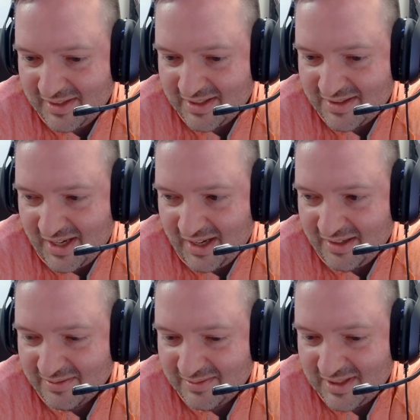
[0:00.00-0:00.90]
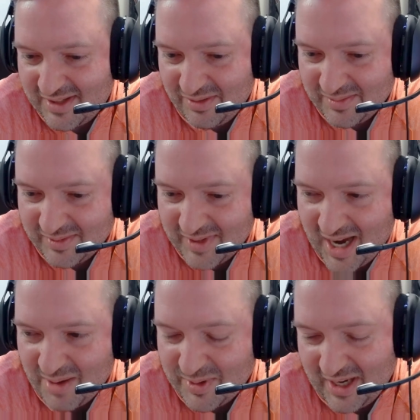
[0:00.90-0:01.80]
it's a they
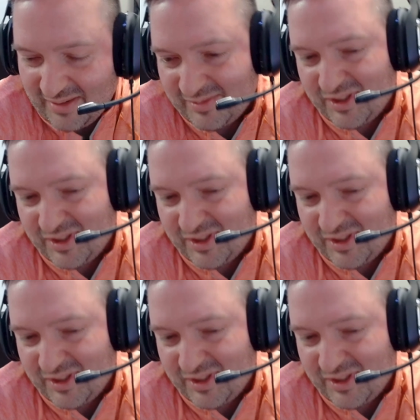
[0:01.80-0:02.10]
hype it and